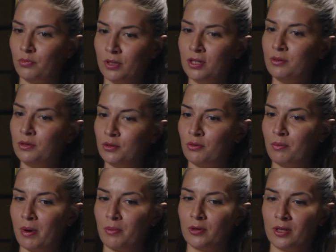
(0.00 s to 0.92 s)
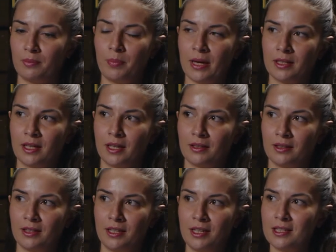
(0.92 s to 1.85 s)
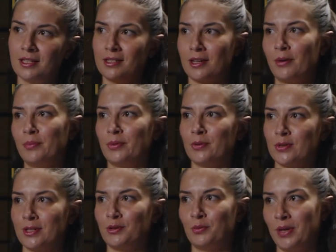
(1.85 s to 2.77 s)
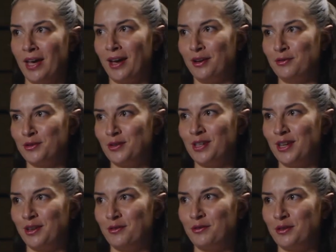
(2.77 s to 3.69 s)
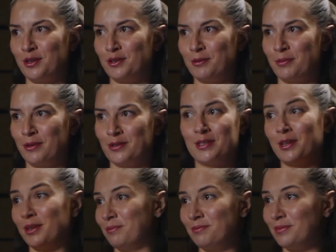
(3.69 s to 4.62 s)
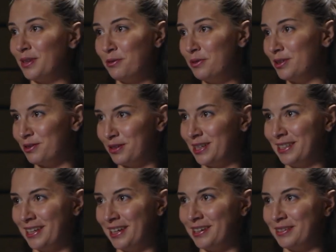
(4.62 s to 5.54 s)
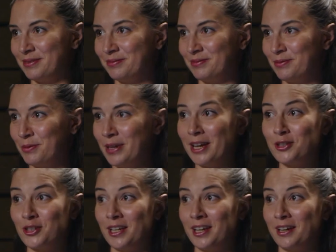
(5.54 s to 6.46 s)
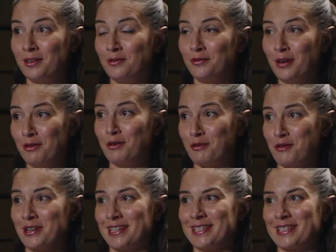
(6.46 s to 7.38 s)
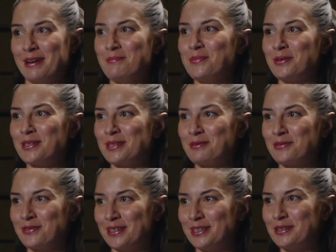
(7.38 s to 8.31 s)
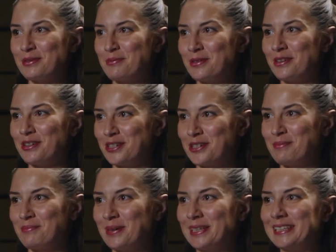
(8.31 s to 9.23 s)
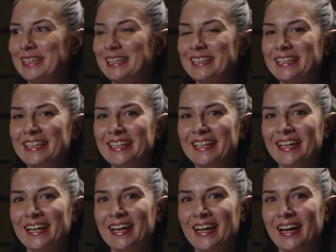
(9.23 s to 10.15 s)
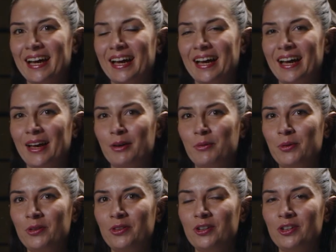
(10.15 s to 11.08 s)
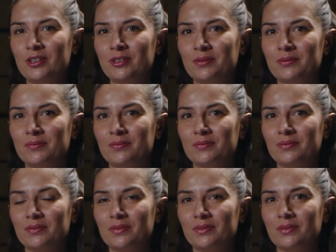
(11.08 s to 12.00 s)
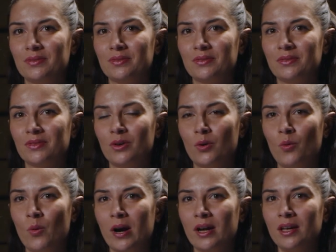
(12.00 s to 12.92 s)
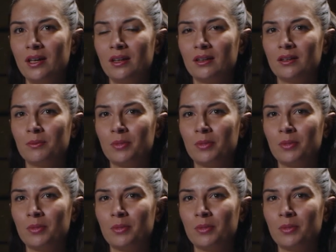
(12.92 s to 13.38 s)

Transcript: we need to remember that back then, these examples that we have today for entrepreneurs, they weren't really there. We actually had a very wrong examples of entrepreneurship back then. I wonder why